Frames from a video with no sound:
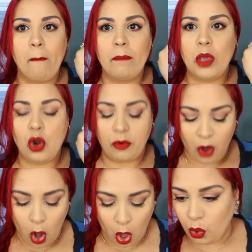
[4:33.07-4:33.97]

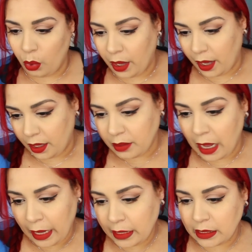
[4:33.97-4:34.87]
Beautiful. Okay,
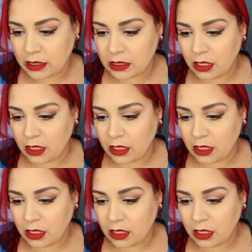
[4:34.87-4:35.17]
I like this.